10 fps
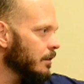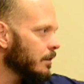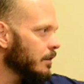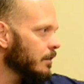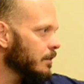
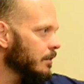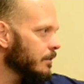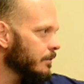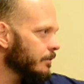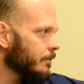
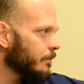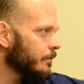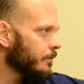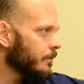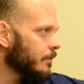
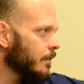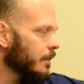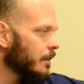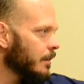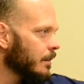
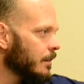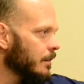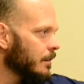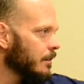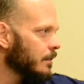
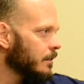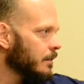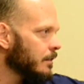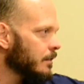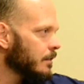
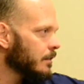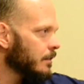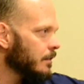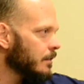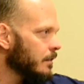
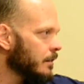This person isn't speaking.